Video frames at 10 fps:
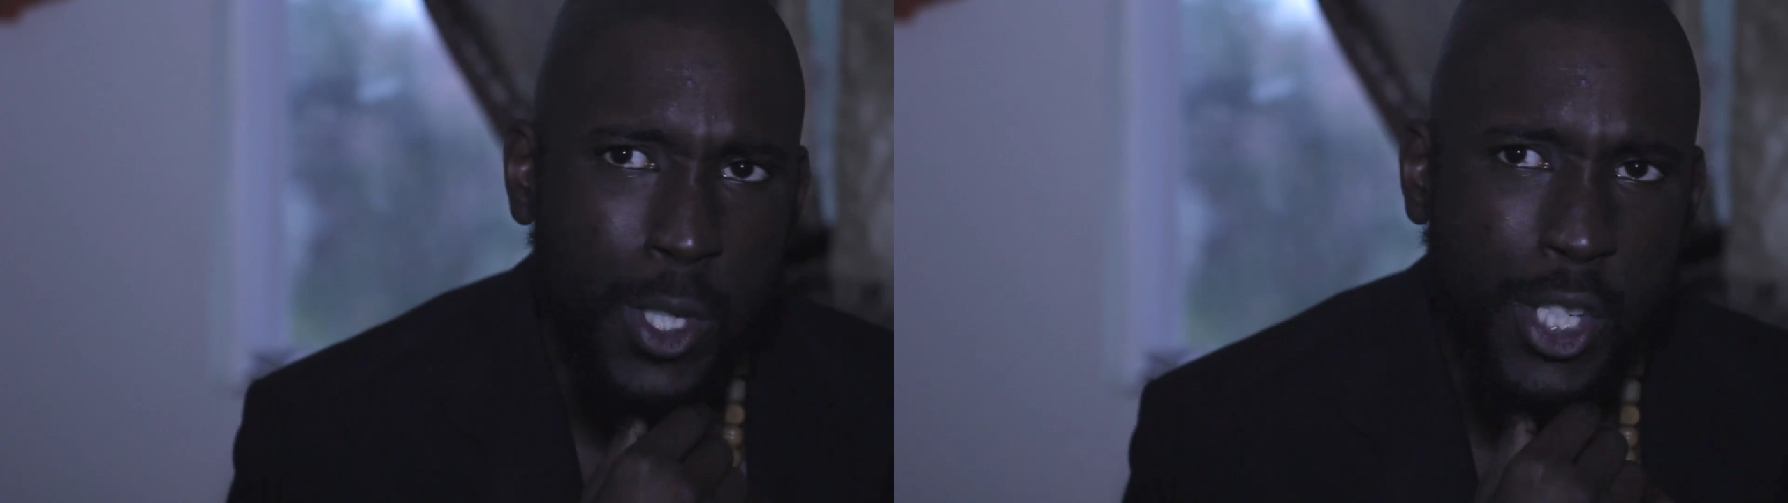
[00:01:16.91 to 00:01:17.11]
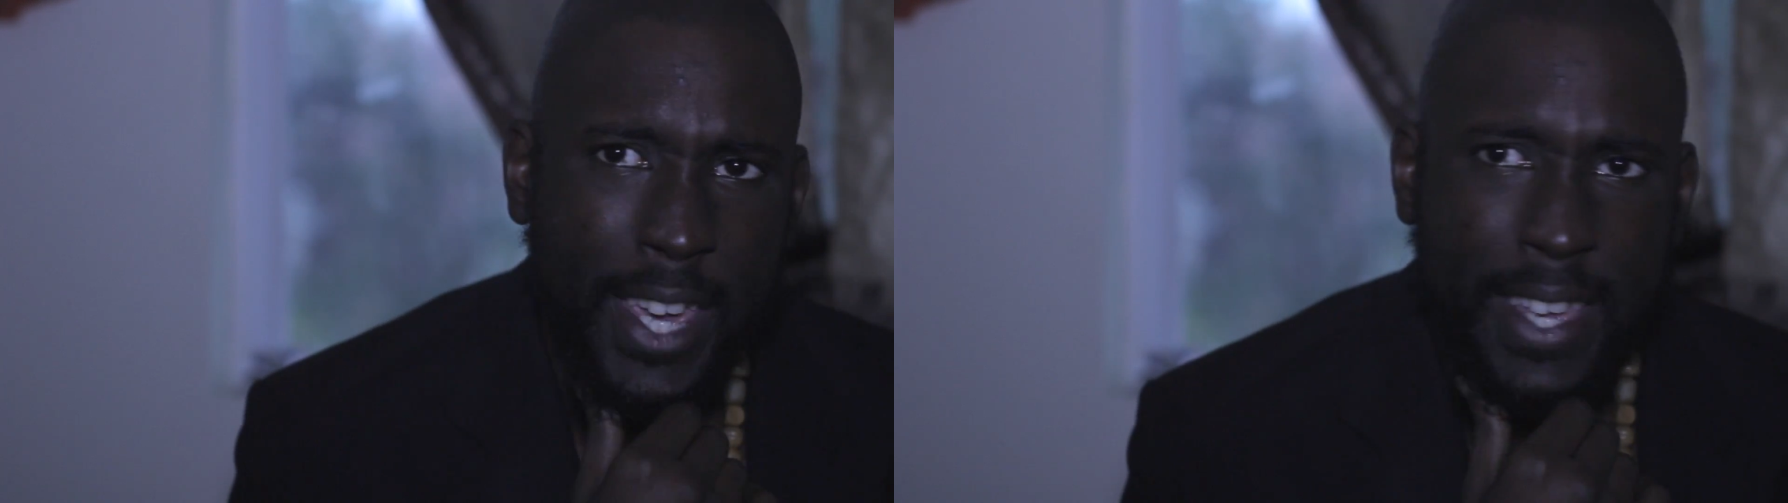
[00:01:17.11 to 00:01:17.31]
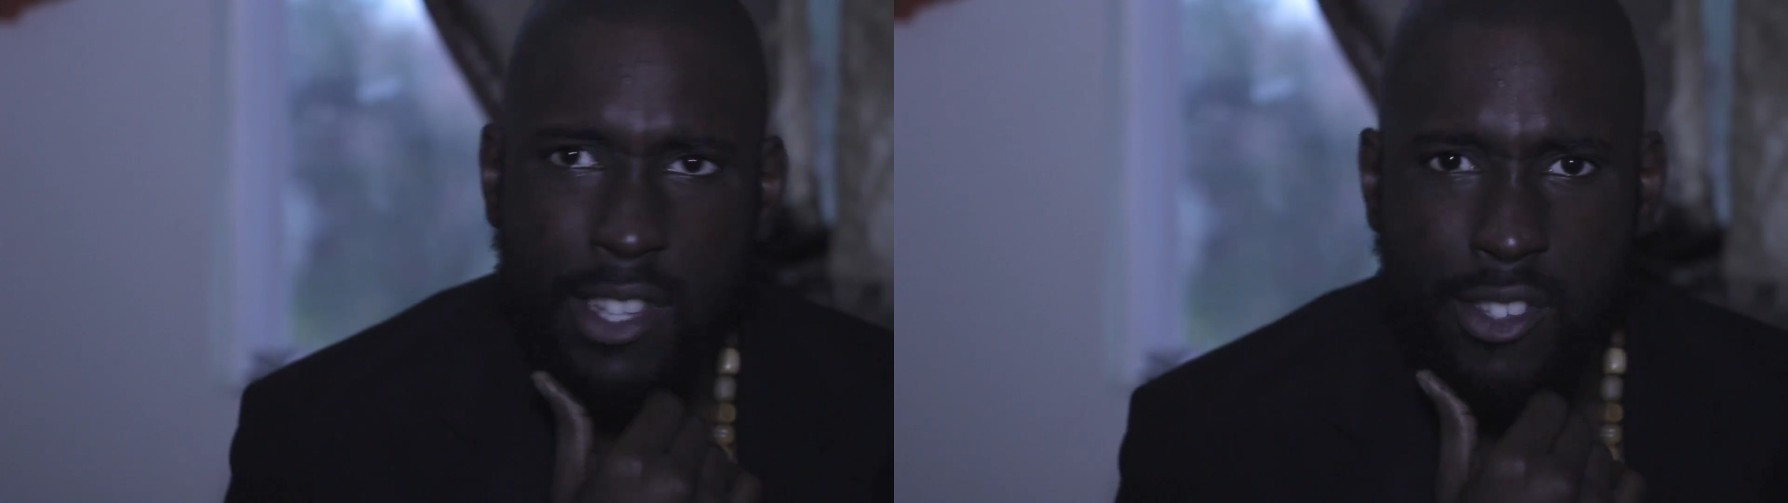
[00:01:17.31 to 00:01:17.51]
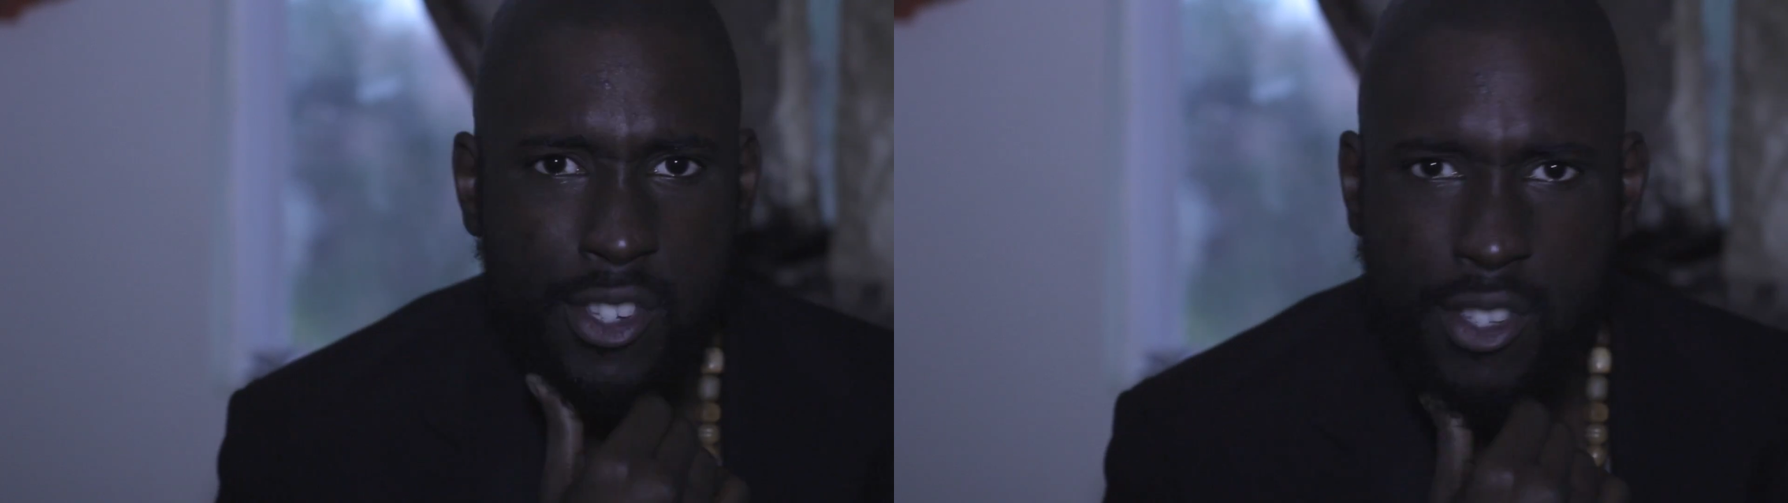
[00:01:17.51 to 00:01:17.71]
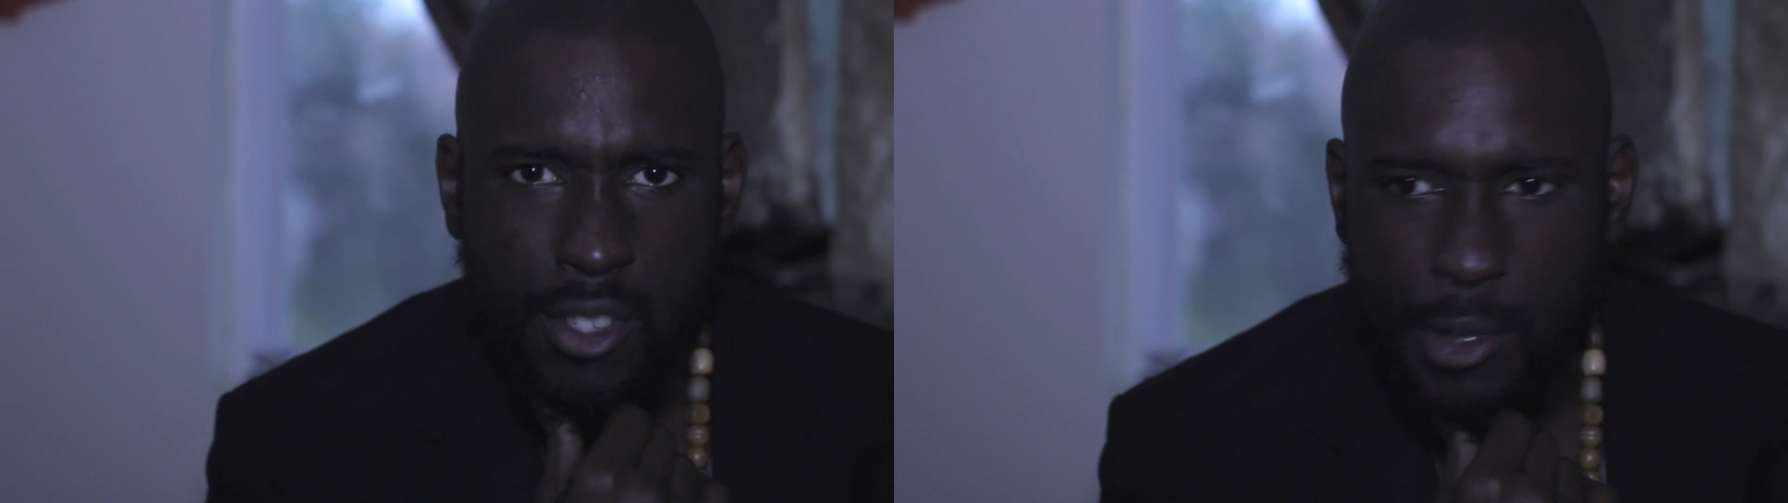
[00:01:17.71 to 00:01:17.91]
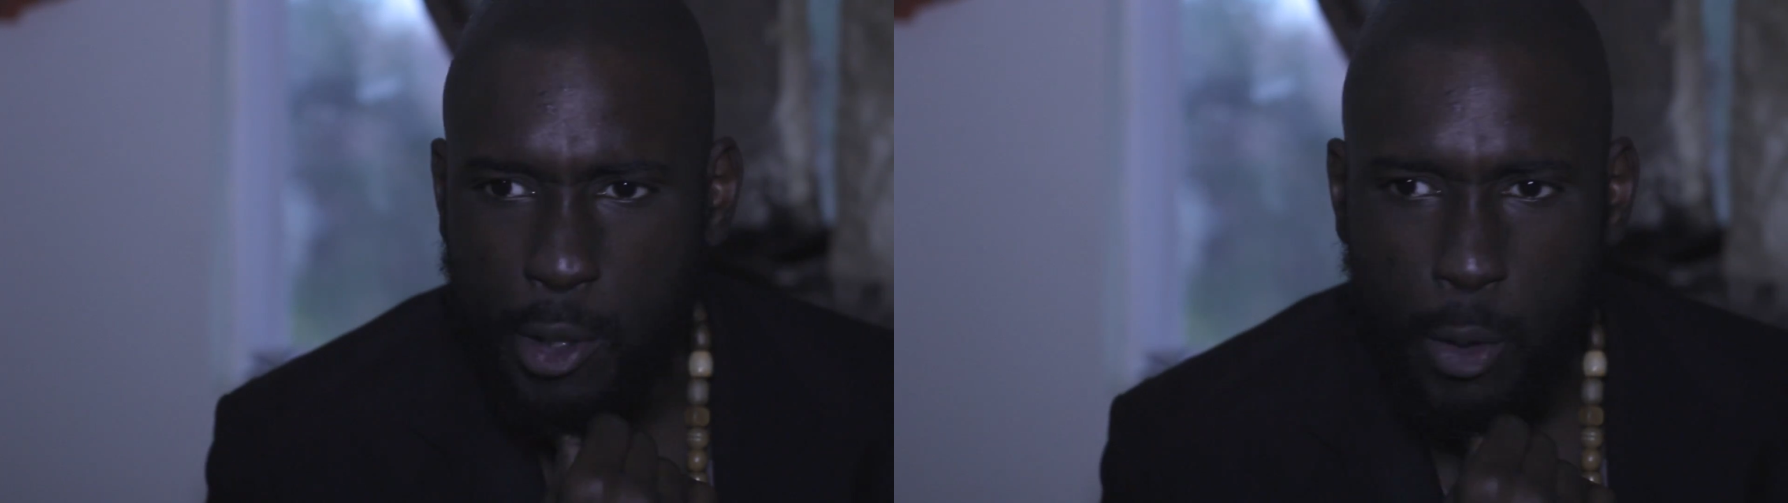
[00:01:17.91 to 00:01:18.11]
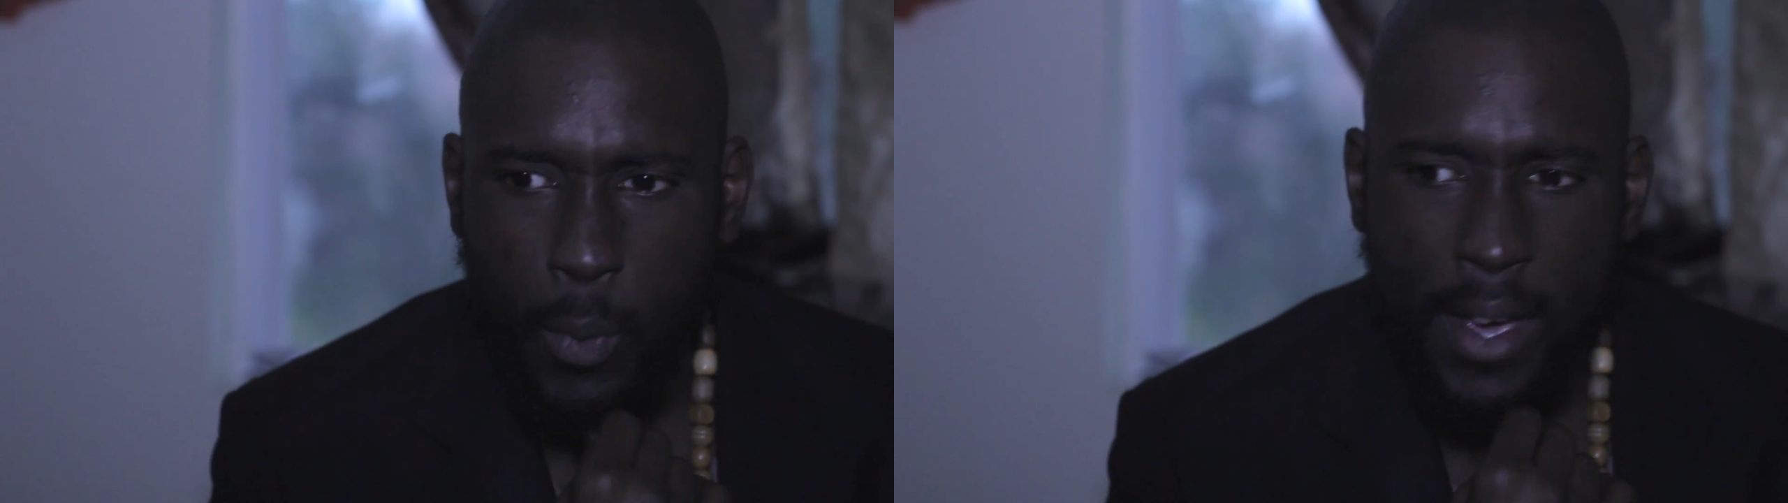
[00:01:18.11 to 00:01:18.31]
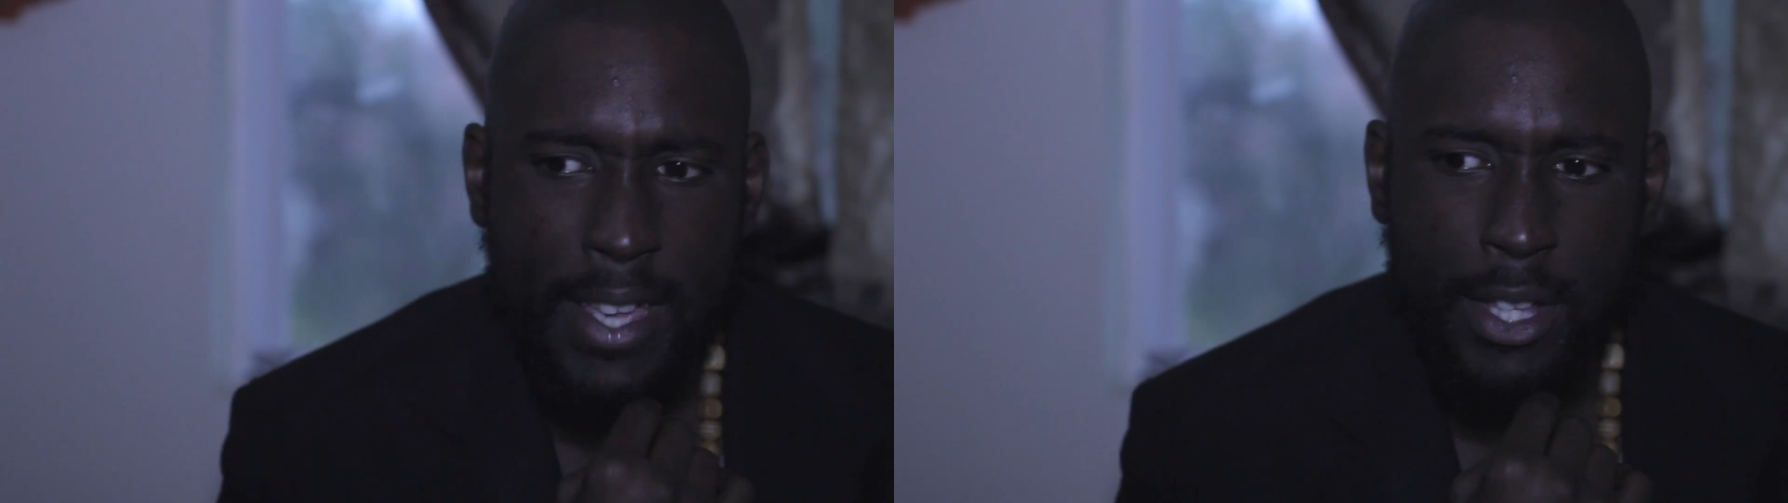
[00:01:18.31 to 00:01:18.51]
change the
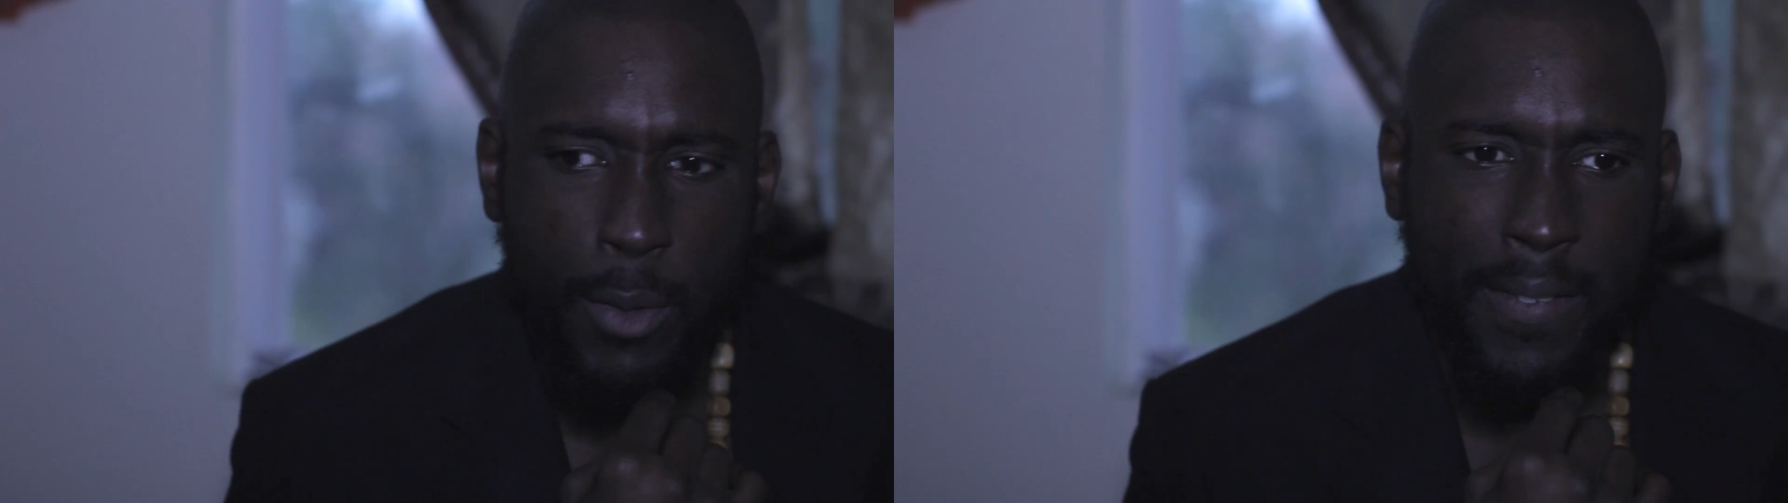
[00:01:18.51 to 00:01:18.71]
way it